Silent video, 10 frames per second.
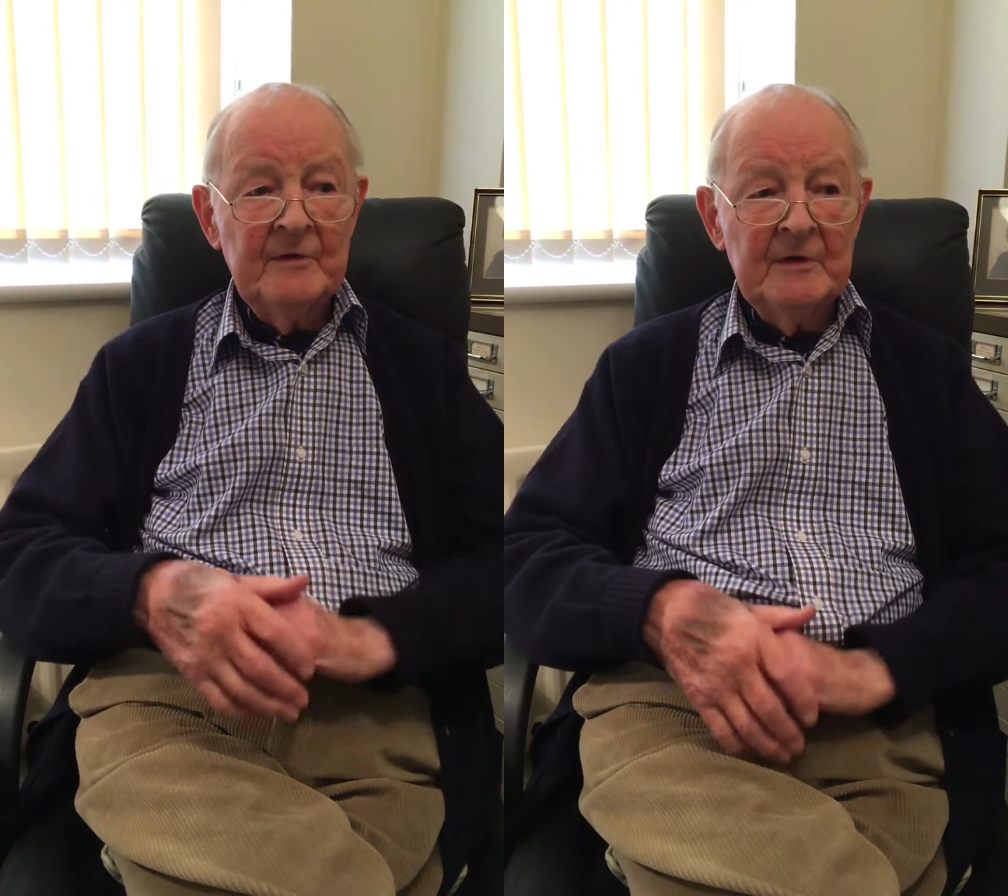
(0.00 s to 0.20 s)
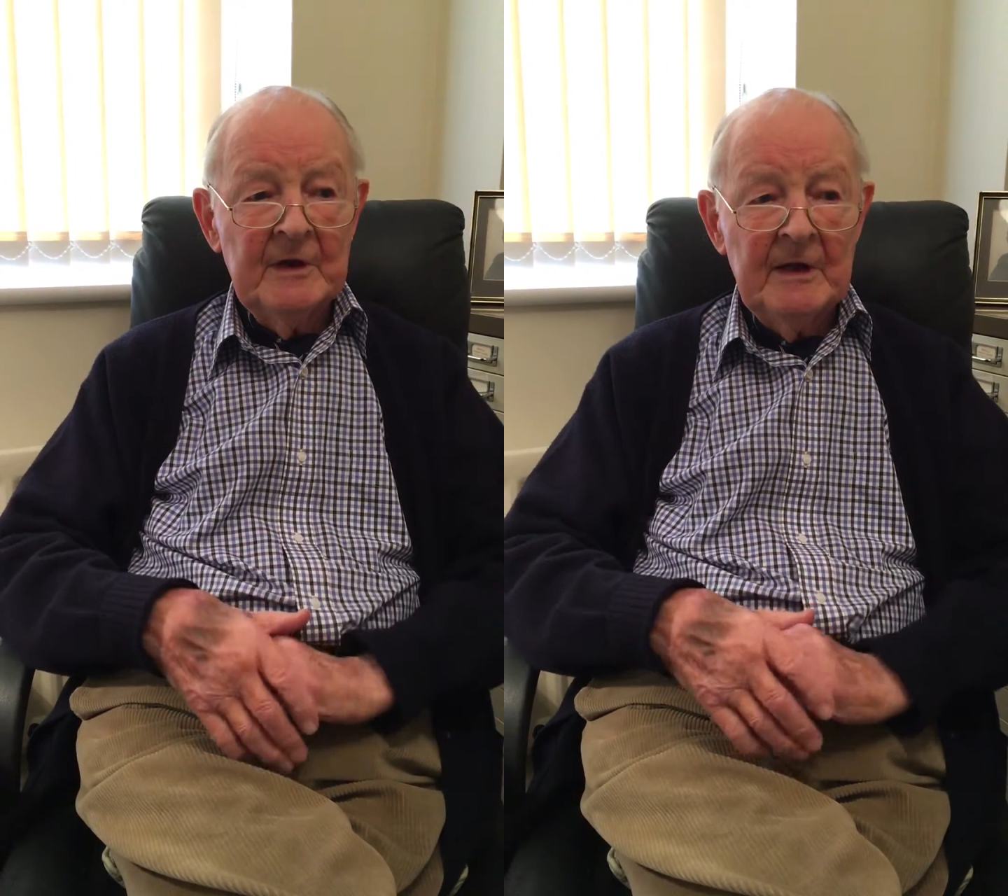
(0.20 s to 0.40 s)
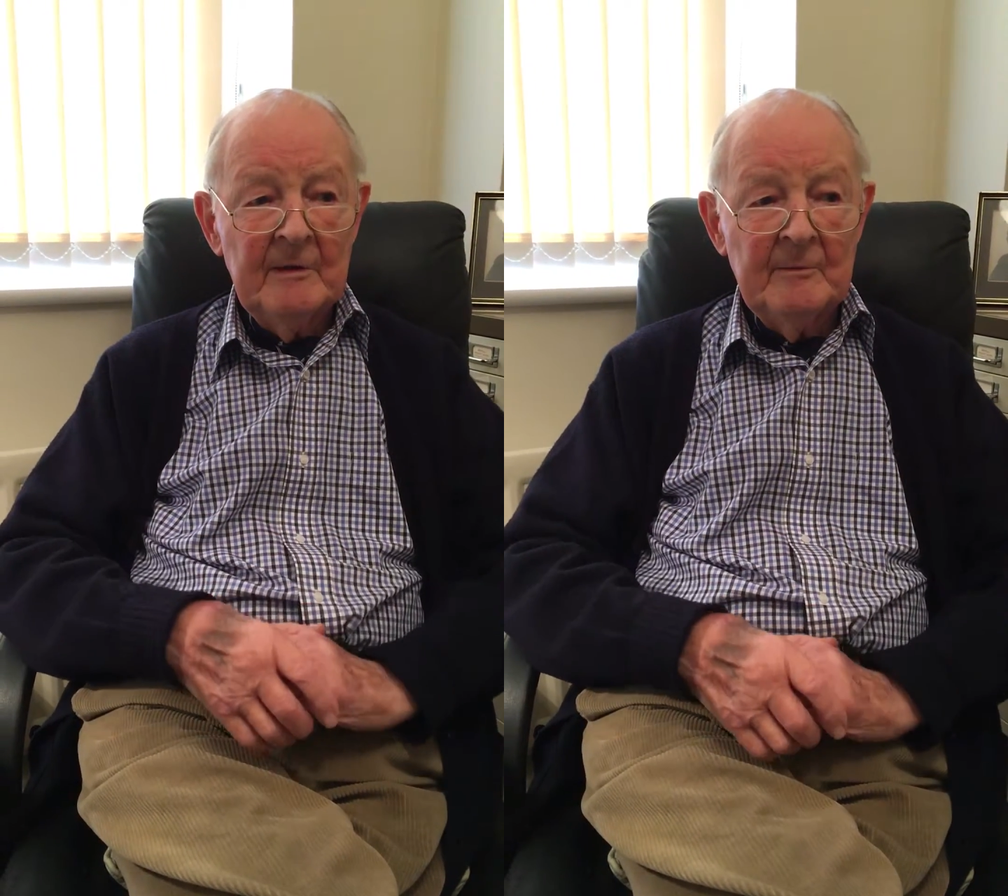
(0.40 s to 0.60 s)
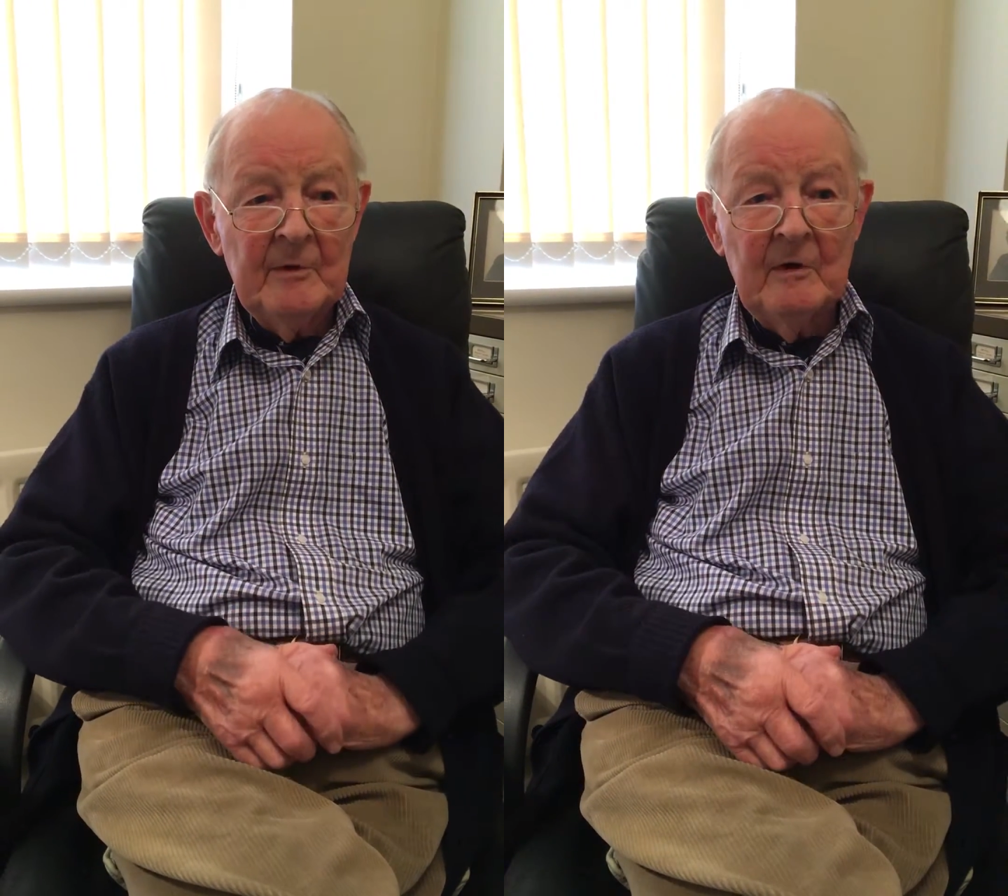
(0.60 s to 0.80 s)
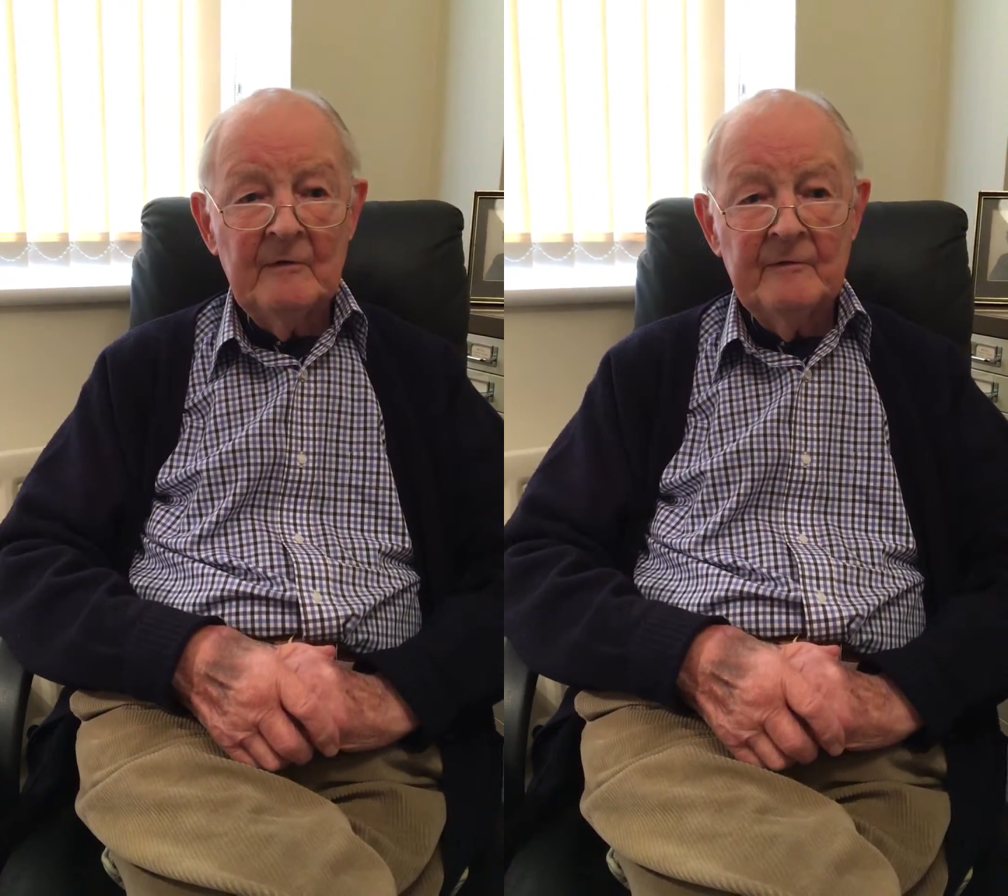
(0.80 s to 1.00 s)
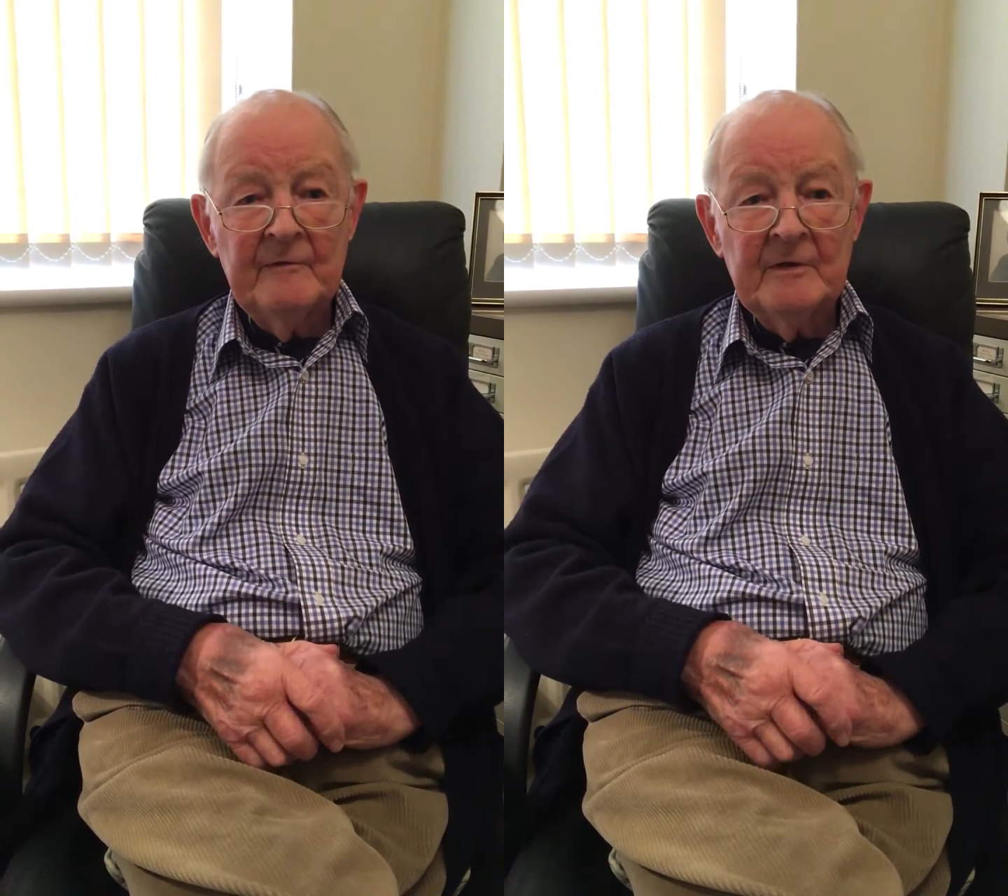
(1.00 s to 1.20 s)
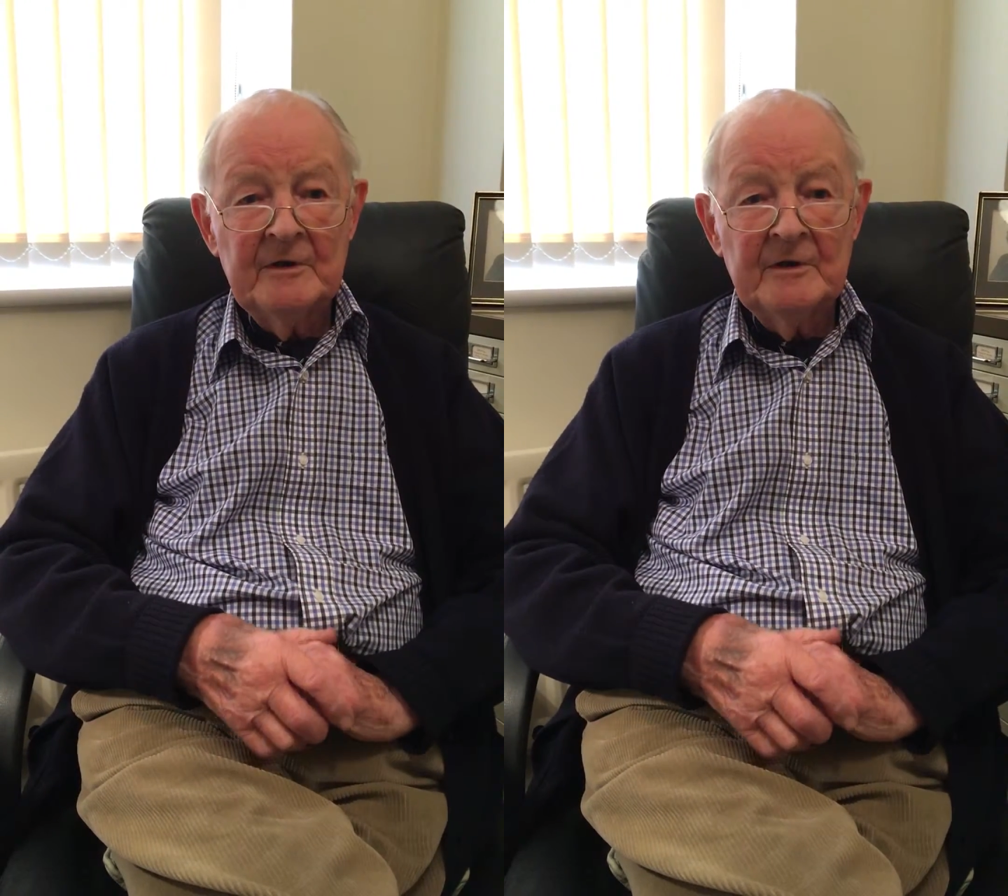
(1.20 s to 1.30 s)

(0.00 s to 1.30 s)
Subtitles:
the help of